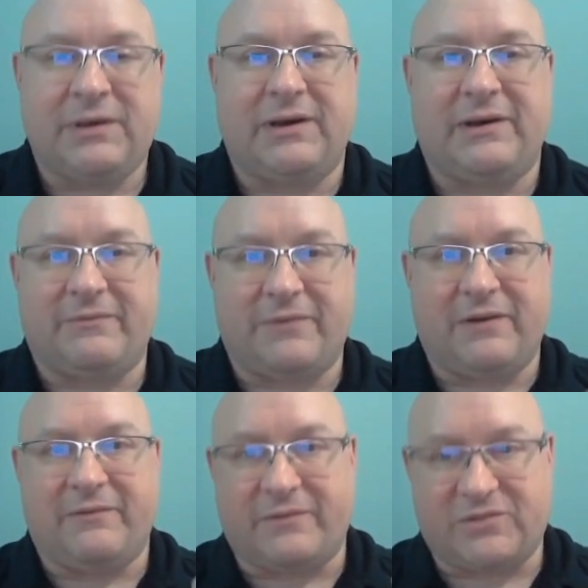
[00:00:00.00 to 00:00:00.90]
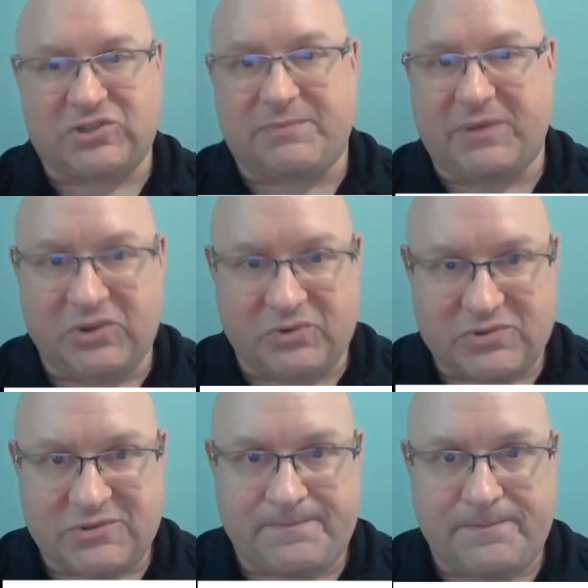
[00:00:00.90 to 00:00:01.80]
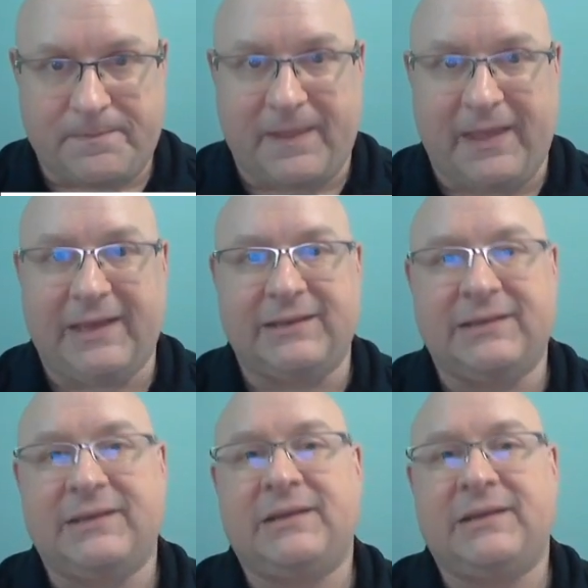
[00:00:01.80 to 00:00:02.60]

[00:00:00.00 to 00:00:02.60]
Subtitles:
of GPUs. And